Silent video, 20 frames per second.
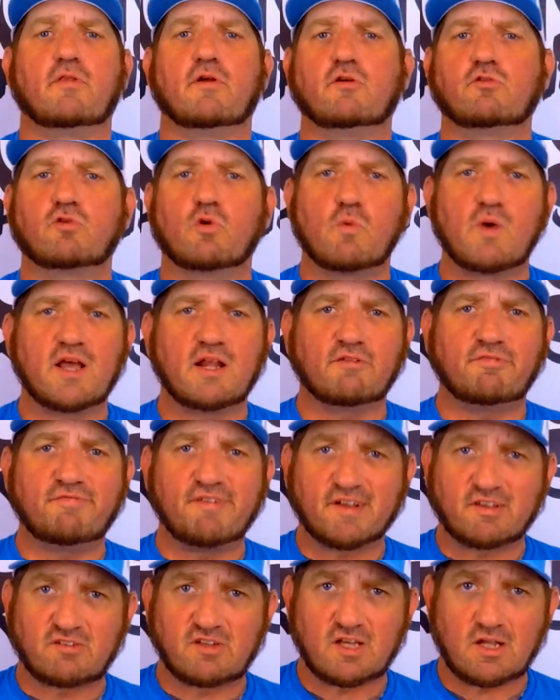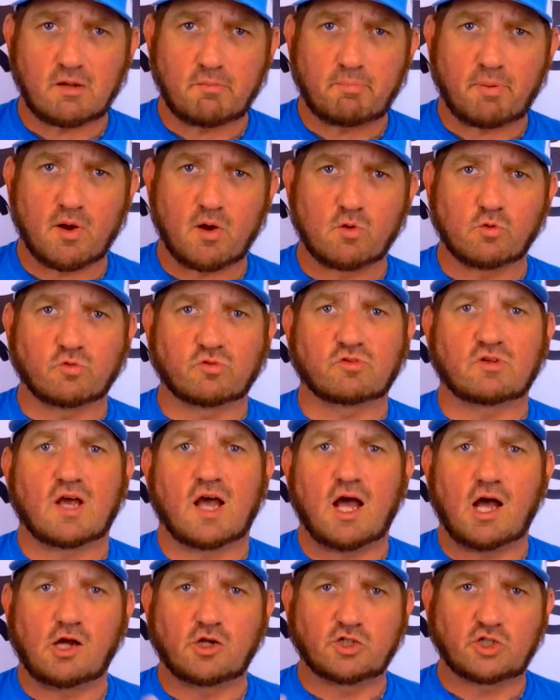There's a way to fix it in post.
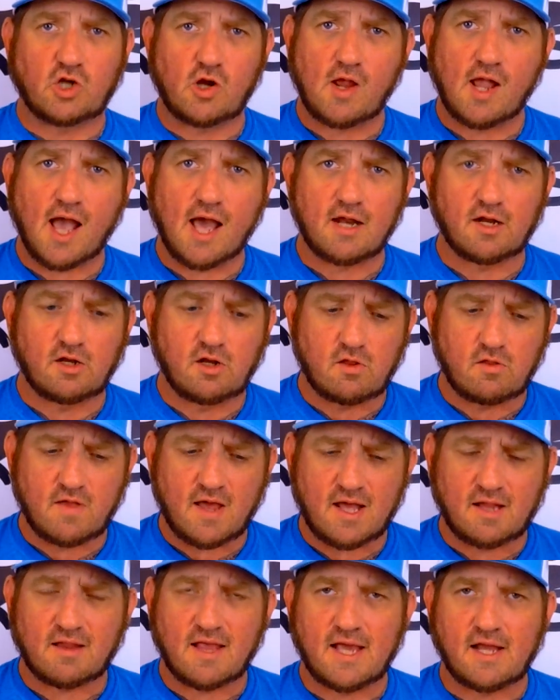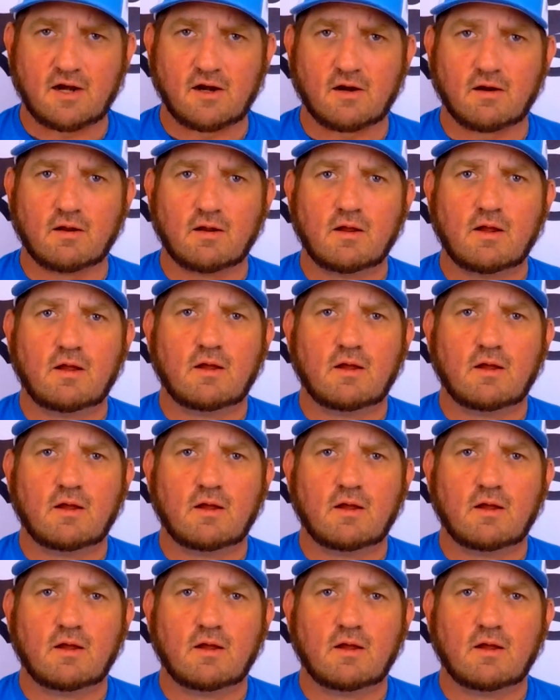I'll show you how to do that later.